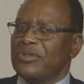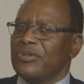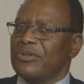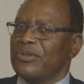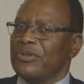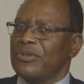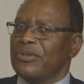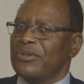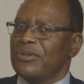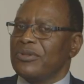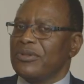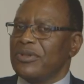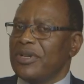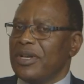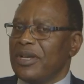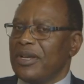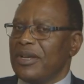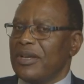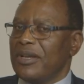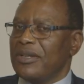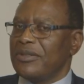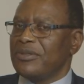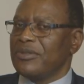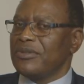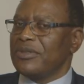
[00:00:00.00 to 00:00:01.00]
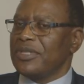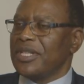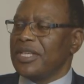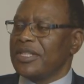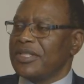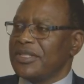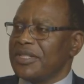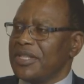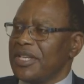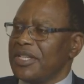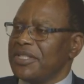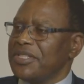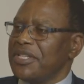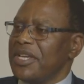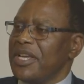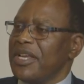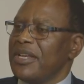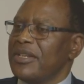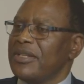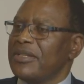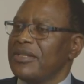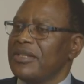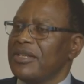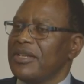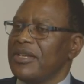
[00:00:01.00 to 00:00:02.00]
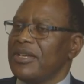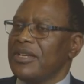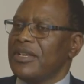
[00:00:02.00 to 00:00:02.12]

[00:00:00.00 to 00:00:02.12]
to taxation.